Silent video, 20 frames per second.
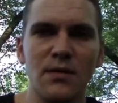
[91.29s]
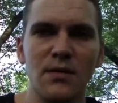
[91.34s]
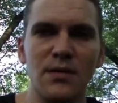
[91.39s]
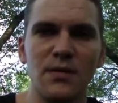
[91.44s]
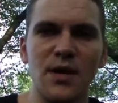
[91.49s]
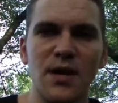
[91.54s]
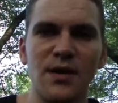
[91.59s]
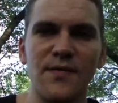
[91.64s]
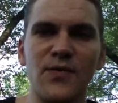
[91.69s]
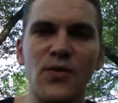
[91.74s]

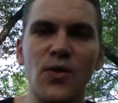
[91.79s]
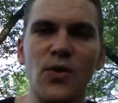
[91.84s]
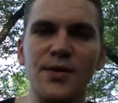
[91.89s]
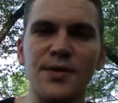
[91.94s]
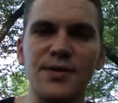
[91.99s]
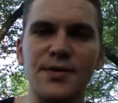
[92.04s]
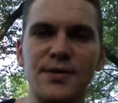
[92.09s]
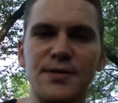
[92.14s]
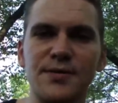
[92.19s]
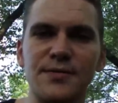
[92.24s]
Now, of
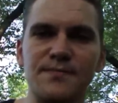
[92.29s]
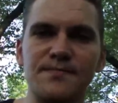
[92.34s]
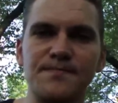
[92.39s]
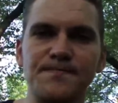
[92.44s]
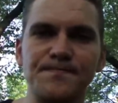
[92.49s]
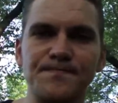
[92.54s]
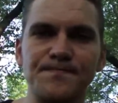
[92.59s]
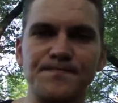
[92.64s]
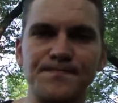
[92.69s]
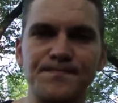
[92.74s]
course,
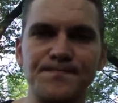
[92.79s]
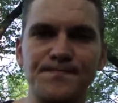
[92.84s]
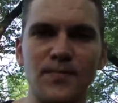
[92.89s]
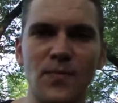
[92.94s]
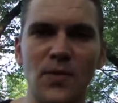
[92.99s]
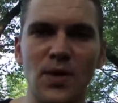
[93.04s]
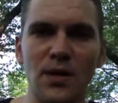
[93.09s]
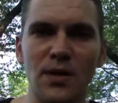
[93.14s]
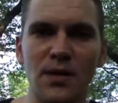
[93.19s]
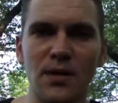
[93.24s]

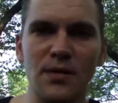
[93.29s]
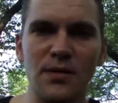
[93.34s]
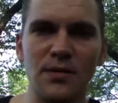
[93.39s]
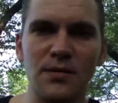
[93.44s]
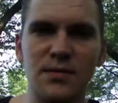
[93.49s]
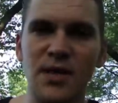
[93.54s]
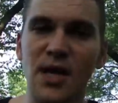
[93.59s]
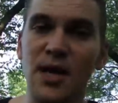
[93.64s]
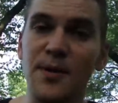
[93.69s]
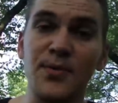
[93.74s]

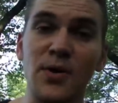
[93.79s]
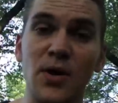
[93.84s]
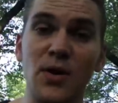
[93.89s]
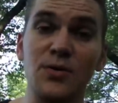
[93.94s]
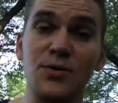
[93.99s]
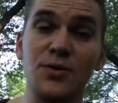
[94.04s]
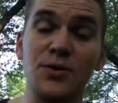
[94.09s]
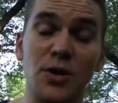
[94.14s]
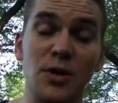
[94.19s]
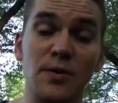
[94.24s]

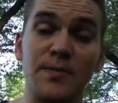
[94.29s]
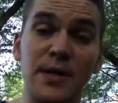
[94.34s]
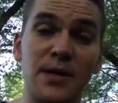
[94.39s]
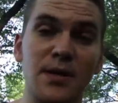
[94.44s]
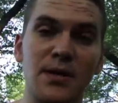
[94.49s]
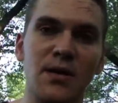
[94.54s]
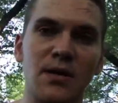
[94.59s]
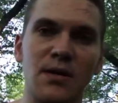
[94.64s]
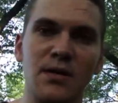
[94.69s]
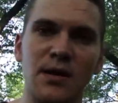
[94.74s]
TEPCO should have been
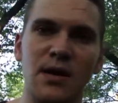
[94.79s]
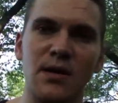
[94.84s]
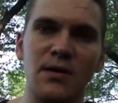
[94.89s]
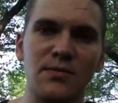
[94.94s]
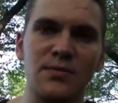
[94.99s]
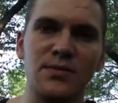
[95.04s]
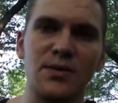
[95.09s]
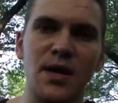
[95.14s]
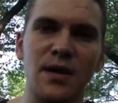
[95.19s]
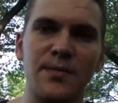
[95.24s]
gone a
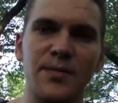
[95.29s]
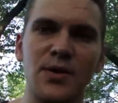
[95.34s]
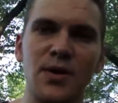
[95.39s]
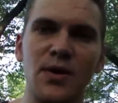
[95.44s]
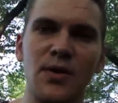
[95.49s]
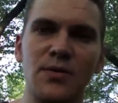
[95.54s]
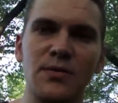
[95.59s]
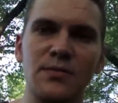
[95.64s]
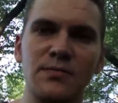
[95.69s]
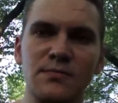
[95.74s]
long time
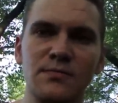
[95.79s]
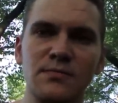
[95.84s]
ago.